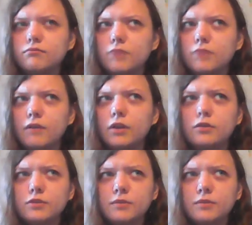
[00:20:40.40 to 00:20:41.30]
Have I
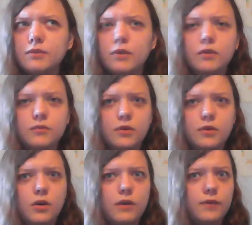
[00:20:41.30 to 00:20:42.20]
done something wrong? No,
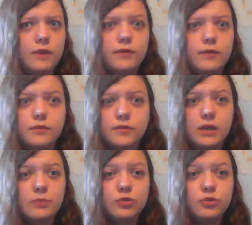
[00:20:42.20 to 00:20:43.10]
I haven't.
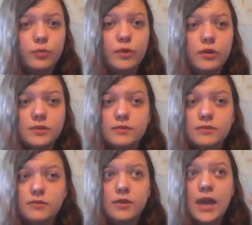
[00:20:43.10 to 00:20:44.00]
I'm super innocent,
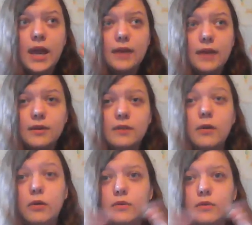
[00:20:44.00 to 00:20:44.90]
okay?
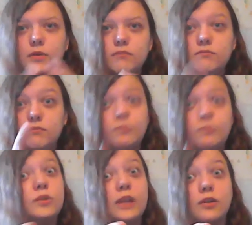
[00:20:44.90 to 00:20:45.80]
No.
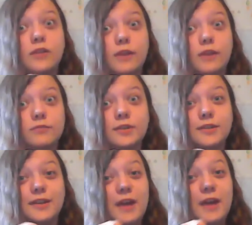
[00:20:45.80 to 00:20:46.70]
Put that gun
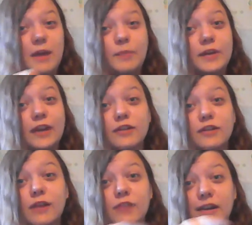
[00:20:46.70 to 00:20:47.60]
down. Put that gun
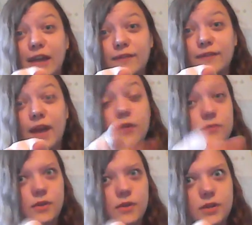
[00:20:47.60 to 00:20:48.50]
down, that knife down.
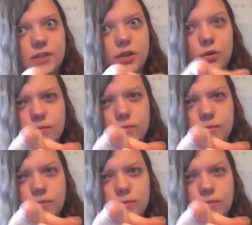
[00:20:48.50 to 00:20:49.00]
See you.